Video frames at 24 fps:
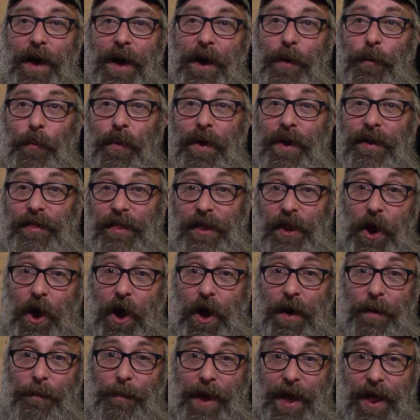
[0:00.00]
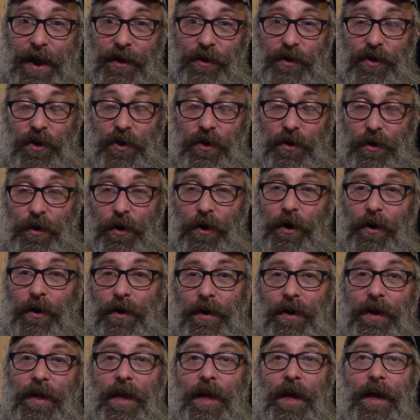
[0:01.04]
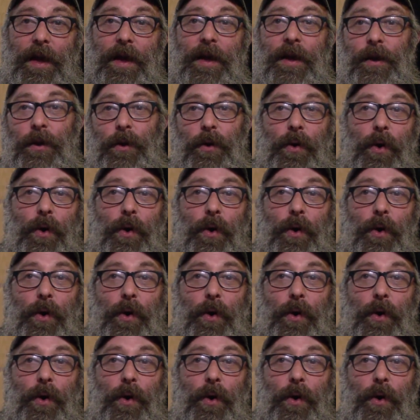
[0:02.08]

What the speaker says: with the automatic turner. It'll